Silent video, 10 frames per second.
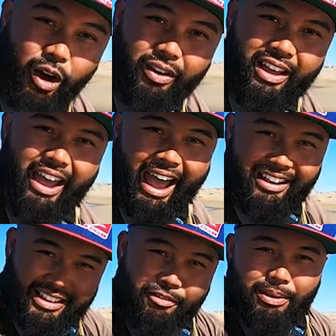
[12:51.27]
out
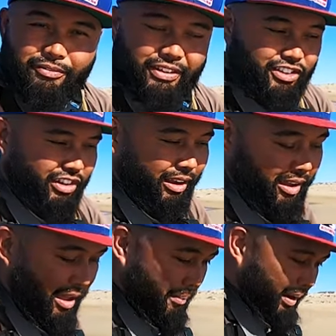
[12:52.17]
as I've been
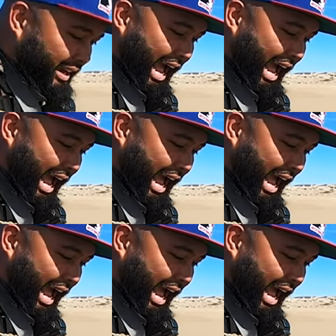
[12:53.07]
fishing, but